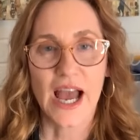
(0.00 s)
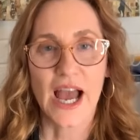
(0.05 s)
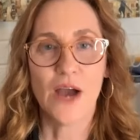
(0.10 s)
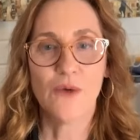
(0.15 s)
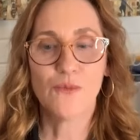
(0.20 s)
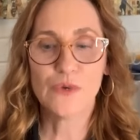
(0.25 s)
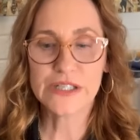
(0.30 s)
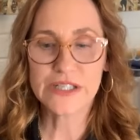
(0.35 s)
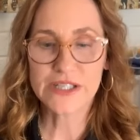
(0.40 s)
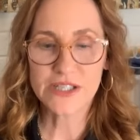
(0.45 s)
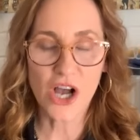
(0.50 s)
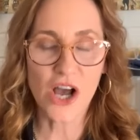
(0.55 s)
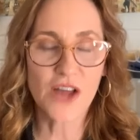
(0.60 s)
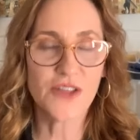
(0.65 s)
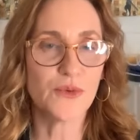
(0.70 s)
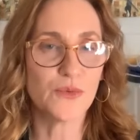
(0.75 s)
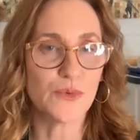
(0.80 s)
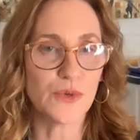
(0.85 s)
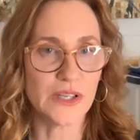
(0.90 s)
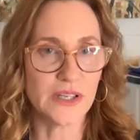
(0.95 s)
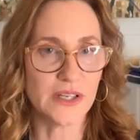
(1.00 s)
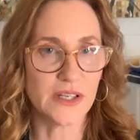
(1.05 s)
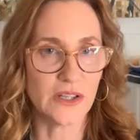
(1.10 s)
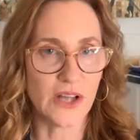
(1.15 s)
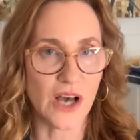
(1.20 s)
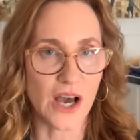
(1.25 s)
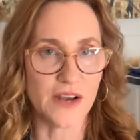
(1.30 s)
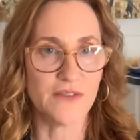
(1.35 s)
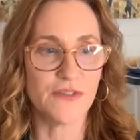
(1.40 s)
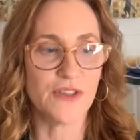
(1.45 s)
and we saw that really a
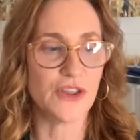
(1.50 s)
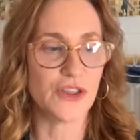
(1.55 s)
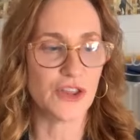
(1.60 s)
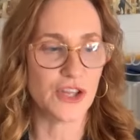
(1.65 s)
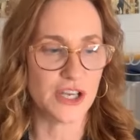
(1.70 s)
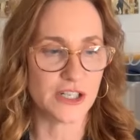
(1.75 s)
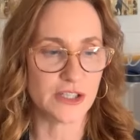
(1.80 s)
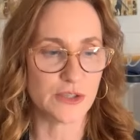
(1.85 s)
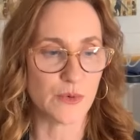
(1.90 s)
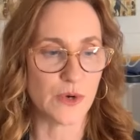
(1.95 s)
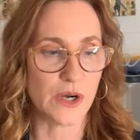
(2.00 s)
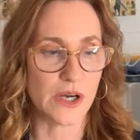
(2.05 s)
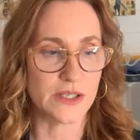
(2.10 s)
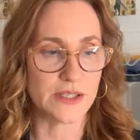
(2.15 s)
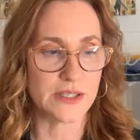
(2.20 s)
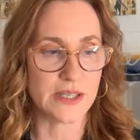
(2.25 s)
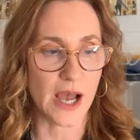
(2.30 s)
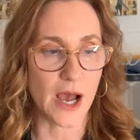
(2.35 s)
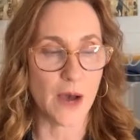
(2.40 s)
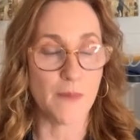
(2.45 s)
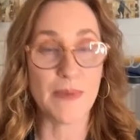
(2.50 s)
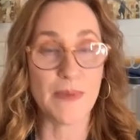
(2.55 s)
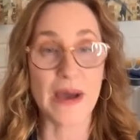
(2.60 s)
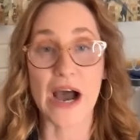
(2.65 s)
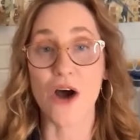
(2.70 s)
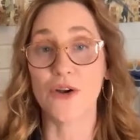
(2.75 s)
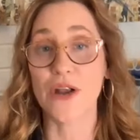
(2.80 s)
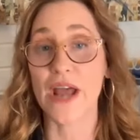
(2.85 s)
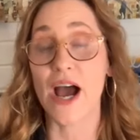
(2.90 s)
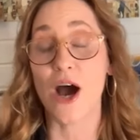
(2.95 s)
lot of the things was
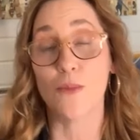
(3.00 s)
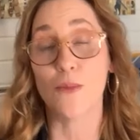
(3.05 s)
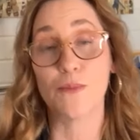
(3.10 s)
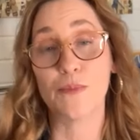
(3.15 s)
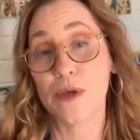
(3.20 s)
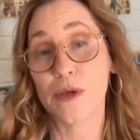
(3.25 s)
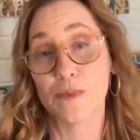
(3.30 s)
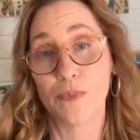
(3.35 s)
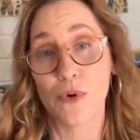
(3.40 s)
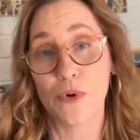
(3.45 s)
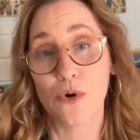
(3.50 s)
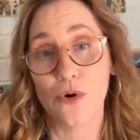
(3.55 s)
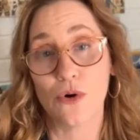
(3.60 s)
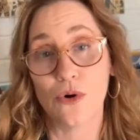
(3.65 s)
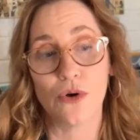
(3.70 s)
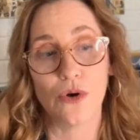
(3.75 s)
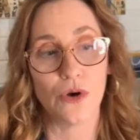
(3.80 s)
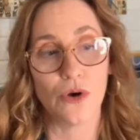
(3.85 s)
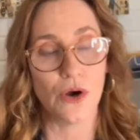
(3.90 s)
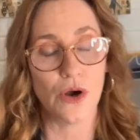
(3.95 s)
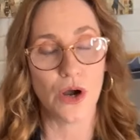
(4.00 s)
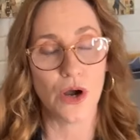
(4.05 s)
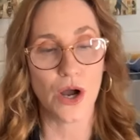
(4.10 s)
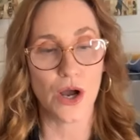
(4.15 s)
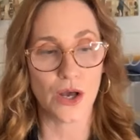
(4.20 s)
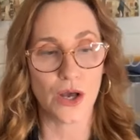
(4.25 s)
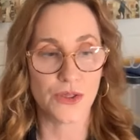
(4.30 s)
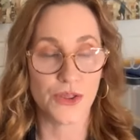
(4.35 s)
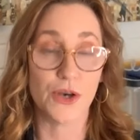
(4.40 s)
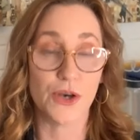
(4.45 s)
about how people,
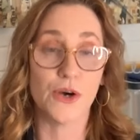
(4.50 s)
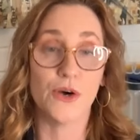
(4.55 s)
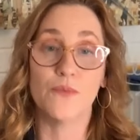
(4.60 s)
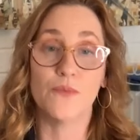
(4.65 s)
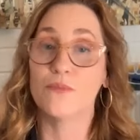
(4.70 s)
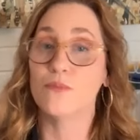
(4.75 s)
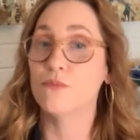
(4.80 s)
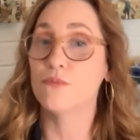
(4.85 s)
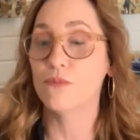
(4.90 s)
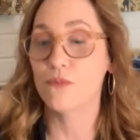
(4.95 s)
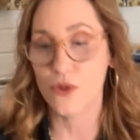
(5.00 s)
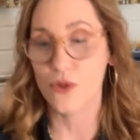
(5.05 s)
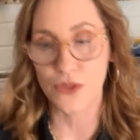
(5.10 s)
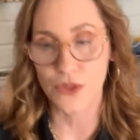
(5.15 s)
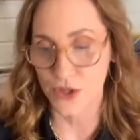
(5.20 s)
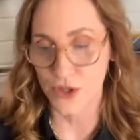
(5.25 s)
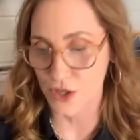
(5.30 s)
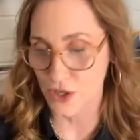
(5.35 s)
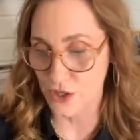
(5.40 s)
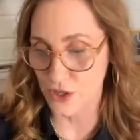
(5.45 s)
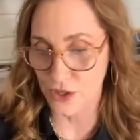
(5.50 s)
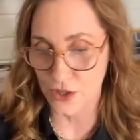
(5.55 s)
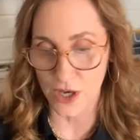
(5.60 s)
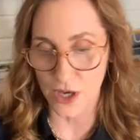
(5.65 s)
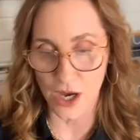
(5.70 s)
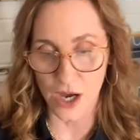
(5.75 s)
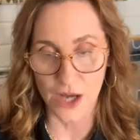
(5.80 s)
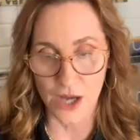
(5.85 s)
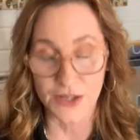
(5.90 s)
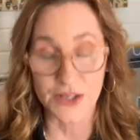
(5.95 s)
uh, the,
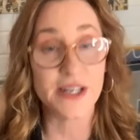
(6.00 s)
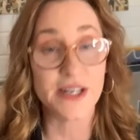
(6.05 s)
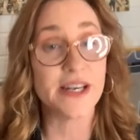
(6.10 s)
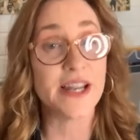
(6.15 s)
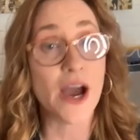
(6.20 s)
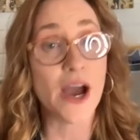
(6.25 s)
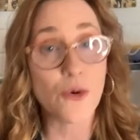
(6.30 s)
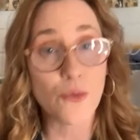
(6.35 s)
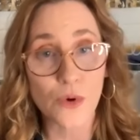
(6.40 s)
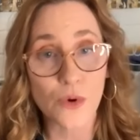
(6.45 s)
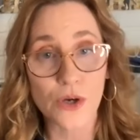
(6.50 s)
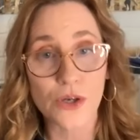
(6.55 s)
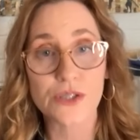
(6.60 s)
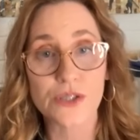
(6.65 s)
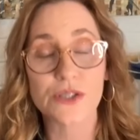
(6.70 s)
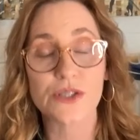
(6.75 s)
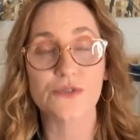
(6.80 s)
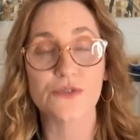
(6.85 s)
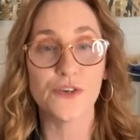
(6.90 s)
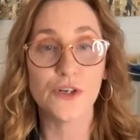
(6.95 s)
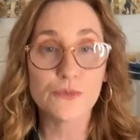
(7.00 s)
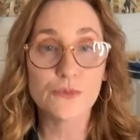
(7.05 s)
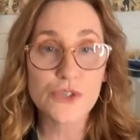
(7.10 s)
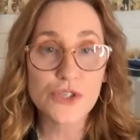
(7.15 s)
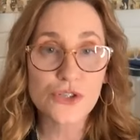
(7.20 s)
the uh, networks, the film